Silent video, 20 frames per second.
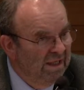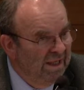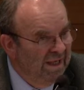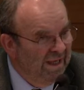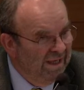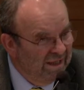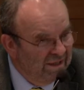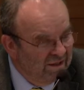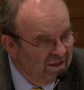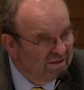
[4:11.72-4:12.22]

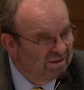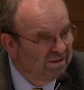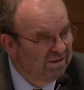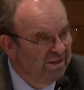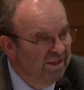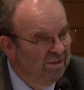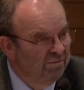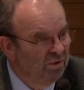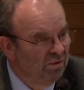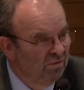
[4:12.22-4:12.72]
And it doesn't
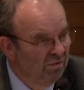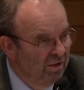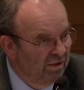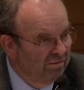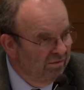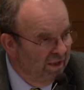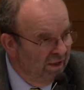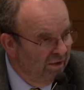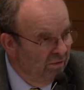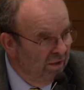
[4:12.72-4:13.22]
seem to work
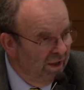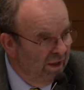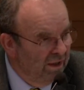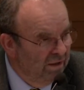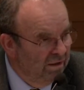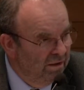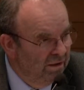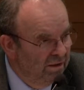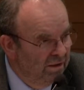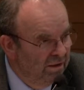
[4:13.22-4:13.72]
very well.
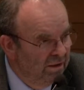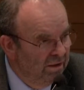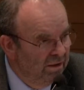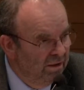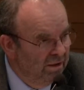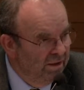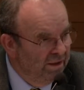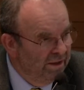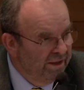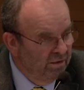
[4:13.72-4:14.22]

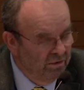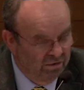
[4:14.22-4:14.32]
He